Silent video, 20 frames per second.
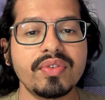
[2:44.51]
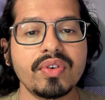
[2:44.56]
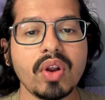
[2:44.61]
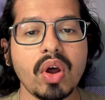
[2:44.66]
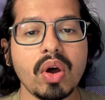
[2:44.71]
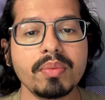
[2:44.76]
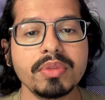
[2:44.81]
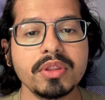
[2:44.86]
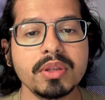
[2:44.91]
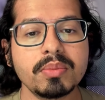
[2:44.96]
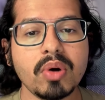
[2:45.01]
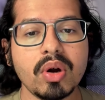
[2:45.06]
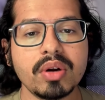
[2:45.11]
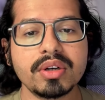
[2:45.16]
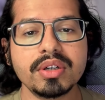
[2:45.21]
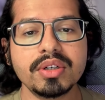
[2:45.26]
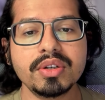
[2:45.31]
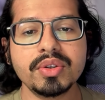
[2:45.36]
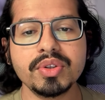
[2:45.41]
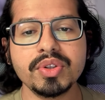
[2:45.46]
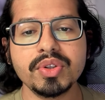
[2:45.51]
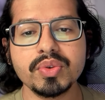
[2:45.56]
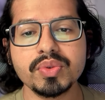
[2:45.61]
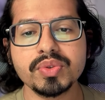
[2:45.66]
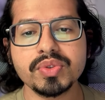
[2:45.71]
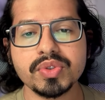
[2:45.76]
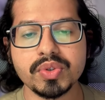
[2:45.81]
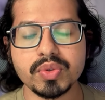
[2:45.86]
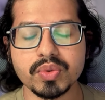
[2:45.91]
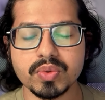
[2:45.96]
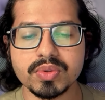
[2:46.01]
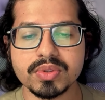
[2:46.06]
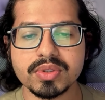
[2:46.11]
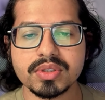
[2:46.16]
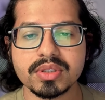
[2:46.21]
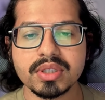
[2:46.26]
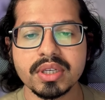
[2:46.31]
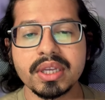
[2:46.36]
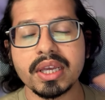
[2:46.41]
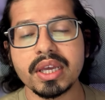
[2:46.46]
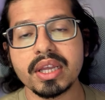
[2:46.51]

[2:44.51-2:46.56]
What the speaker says: from the model to use tools.